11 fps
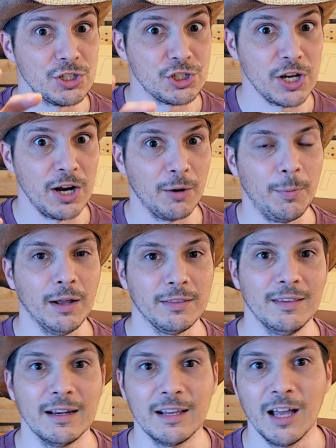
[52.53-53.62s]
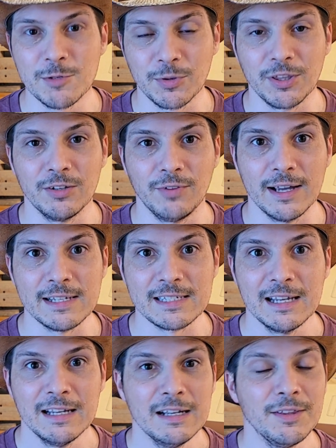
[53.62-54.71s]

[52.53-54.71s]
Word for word: share button that comes with the device